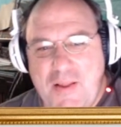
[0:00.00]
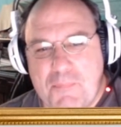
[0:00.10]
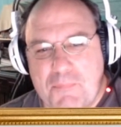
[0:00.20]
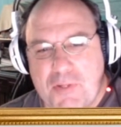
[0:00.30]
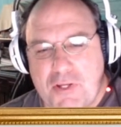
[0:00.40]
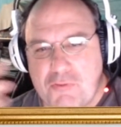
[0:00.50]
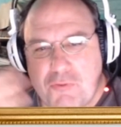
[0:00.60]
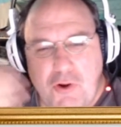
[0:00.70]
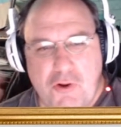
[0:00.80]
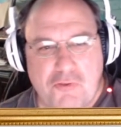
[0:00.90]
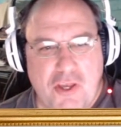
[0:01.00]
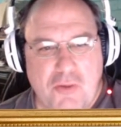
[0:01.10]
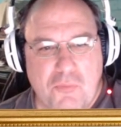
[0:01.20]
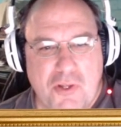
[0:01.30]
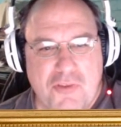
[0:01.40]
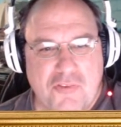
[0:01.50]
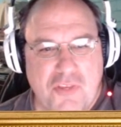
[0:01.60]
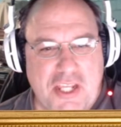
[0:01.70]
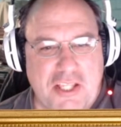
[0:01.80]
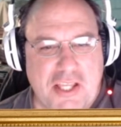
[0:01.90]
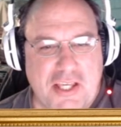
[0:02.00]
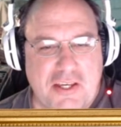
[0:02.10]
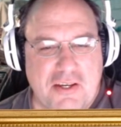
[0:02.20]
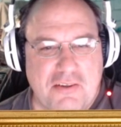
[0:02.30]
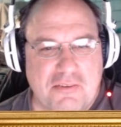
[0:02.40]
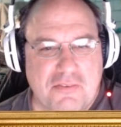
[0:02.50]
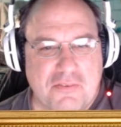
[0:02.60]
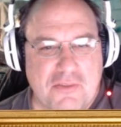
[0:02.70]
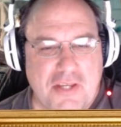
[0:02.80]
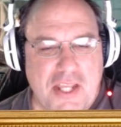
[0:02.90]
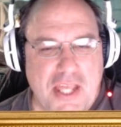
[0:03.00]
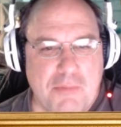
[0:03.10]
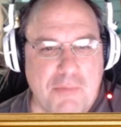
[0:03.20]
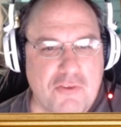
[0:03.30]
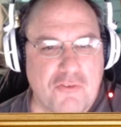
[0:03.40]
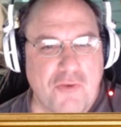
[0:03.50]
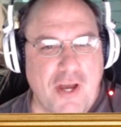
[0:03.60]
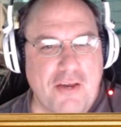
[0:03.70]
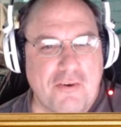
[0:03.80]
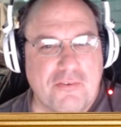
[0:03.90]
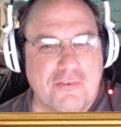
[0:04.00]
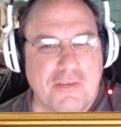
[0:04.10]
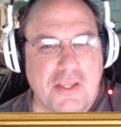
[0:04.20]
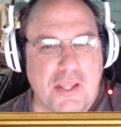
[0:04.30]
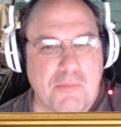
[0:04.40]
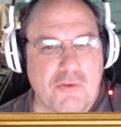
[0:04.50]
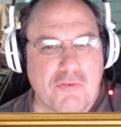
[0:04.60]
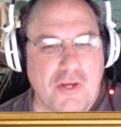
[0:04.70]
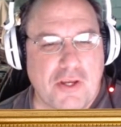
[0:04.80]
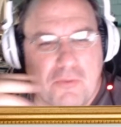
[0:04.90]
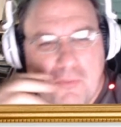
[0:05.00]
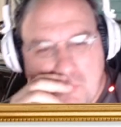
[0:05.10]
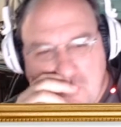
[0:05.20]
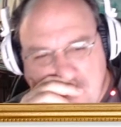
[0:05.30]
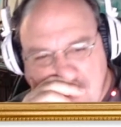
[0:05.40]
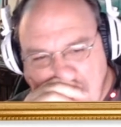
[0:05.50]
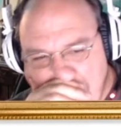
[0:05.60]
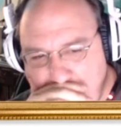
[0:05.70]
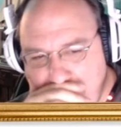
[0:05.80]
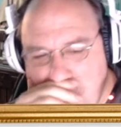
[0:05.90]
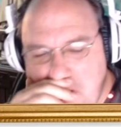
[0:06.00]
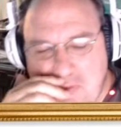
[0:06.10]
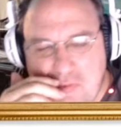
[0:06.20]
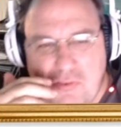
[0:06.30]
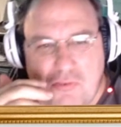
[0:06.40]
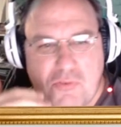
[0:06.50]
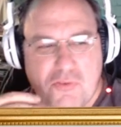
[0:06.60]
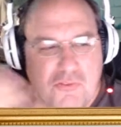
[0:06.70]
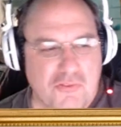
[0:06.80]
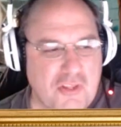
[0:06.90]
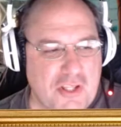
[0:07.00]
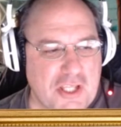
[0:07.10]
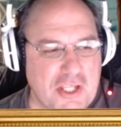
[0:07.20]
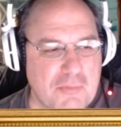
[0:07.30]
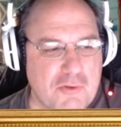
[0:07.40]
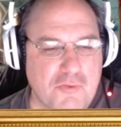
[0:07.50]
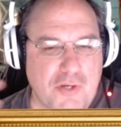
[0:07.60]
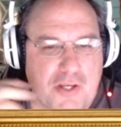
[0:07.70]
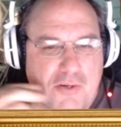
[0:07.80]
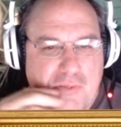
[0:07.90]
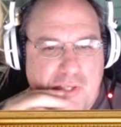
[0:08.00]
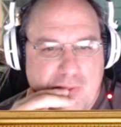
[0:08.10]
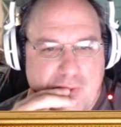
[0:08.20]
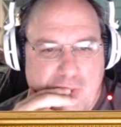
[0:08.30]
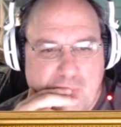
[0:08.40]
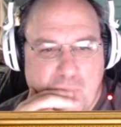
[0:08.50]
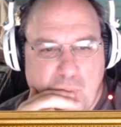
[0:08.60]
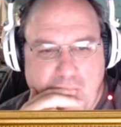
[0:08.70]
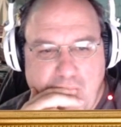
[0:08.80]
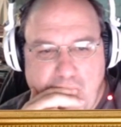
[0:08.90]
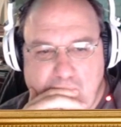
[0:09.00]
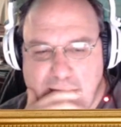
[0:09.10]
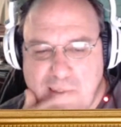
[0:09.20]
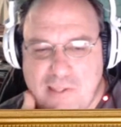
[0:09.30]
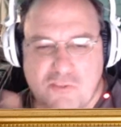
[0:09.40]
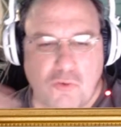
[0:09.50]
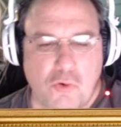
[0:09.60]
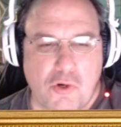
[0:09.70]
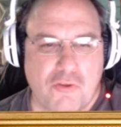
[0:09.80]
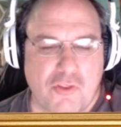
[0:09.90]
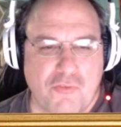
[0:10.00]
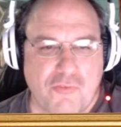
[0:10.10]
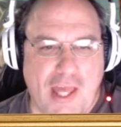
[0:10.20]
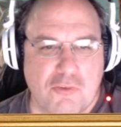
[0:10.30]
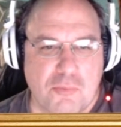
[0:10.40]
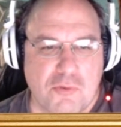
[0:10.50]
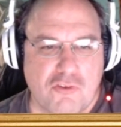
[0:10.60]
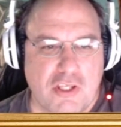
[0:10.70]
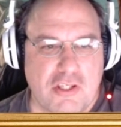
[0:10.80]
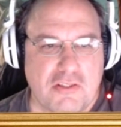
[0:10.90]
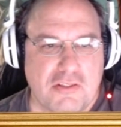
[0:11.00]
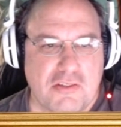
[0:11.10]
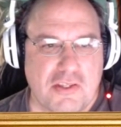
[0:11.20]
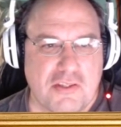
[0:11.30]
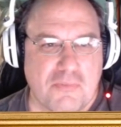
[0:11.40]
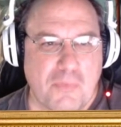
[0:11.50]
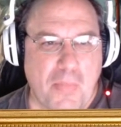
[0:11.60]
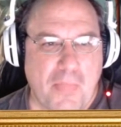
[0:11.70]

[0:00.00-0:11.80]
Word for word: But as far as like what, sending like an image file, is that what they were saying? So, sending an image file, and then it gets stored into the fax machine, and then